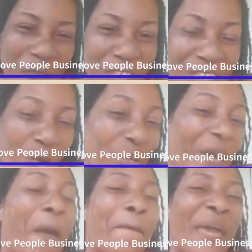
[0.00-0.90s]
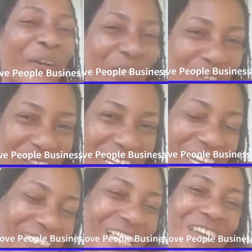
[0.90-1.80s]
to feel no way. Me I go just
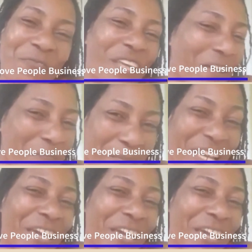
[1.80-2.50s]
there I say, left that Bobby,